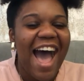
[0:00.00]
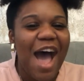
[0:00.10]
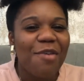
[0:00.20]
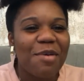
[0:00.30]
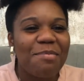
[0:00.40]

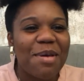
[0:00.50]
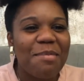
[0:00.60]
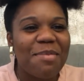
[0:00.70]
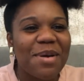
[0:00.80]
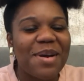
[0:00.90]
I
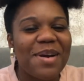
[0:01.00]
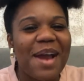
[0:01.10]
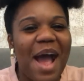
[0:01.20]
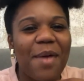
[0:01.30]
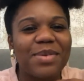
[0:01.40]

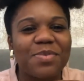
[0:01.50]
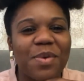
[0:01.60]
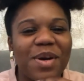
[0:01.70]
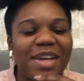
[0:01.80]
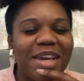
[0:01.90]
remember I was
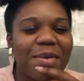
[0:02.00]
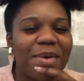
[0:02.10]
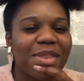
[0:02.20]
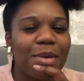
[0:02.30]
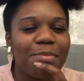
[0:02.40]
working
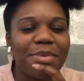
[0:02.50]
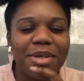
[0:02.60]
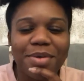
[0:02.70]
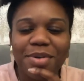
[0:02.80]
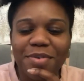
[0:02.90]
with a
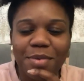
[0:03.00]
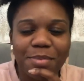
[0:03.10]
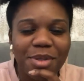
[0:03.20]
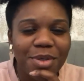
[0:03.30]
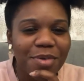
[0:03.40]
beautiful,
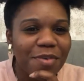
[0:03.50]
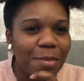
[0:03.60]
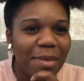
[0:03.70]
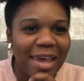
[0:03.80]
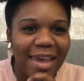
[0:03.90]
beautiful
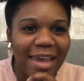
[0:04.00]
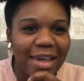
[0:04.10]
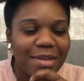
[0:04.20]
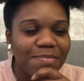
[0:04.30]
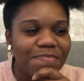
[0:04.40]

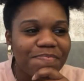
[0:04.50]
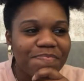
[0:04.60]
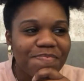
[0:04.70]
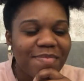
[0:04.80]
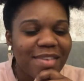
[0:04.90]
man.
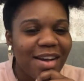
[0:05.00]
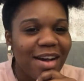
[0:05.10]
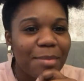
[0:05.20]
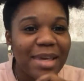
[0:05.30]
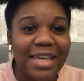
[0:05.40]

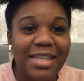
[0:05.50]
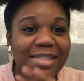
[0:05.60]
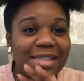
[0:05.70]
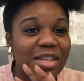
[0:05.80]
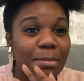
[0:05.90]
Um, he is
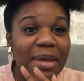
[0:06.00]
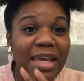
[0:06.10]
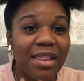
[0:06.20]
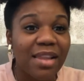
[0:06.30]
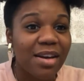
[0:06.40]
such a
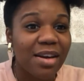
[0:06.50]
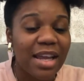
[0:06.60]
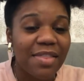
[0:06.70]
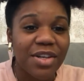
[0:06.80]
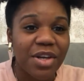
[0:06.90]
pillar
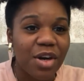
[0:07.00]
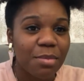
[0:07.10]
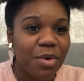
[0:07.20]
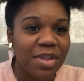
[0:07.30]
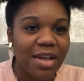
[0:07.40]
in the
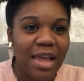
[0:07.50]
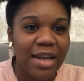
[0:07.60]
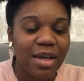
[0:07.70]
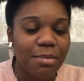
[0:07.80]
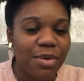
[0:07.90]
Durham, North
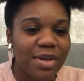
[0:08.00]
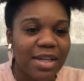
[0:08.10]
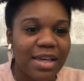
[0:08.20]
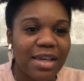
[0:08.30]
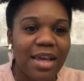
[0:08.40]
Carolina
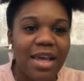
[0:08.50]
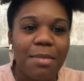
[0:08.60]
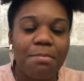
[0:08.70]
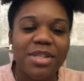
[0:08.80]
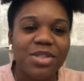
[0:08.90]
community.
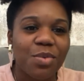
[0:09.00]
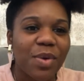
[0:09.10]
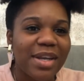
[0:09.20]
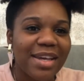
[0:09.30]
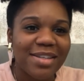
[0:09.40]
Mr.
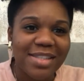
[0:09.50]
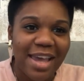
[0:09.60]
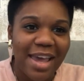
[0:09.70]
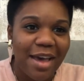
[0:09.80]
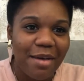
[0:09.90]
Wendell
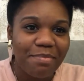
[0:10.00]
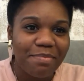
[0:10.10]
Tab.